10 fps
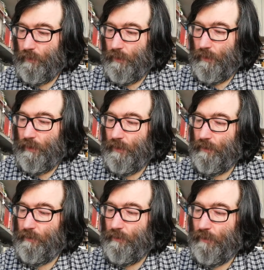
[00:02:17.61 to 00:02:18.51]

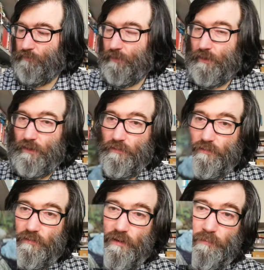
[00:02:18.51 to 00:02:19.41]
and I think he's
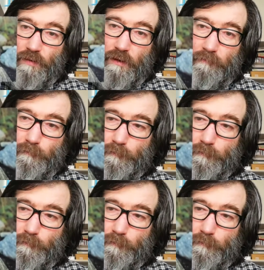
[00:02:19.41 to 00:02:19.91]
sleepy.